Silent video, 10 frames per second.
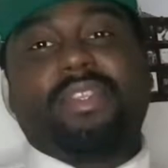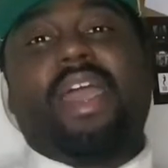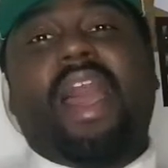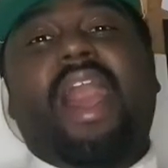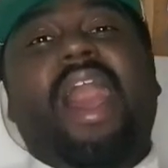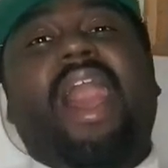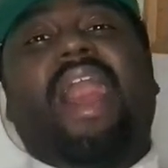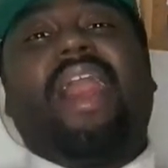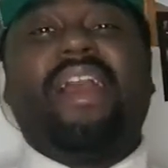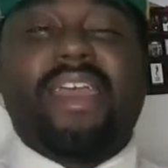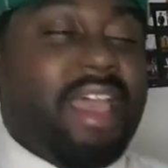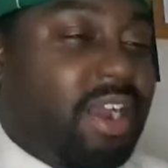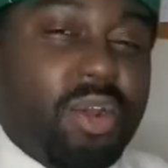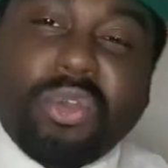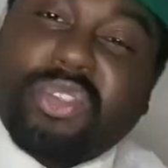Ha ha ha, I
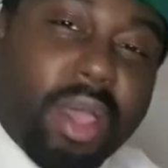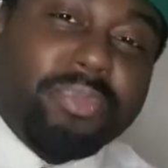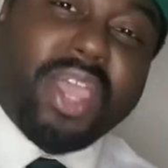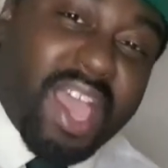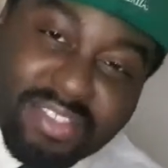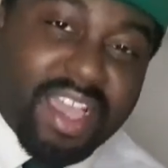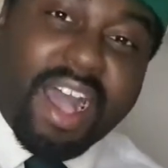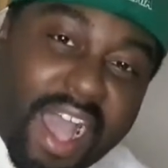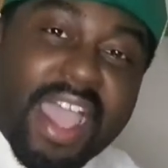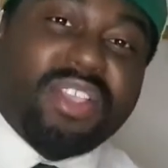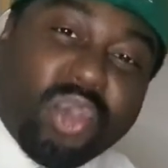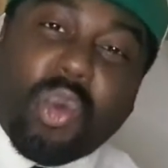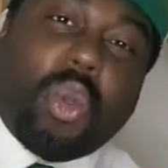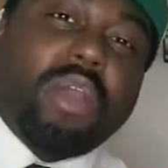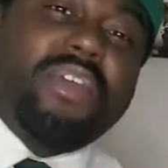know sometimes that I
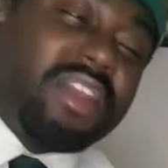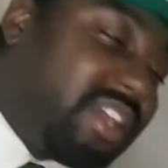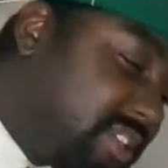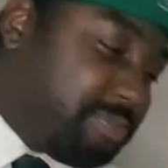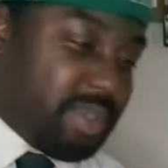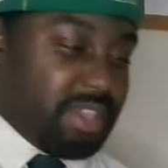talk with a lisp.